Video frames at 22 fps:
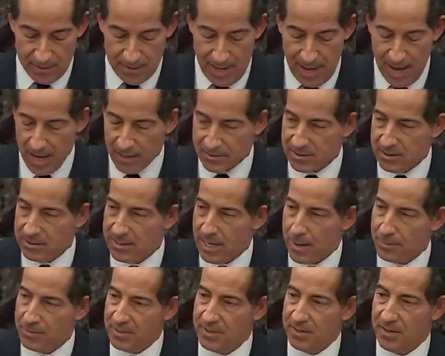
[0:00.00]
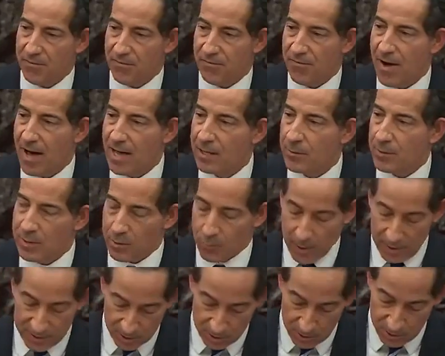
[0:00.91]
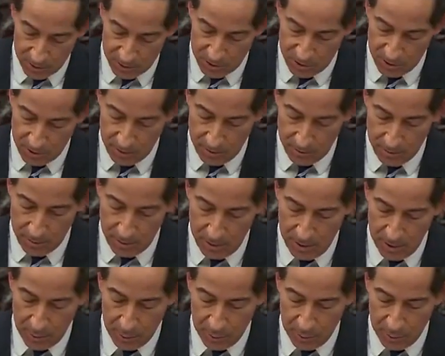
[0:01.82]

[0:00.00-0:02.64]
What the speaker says: The House adopted the following resolution,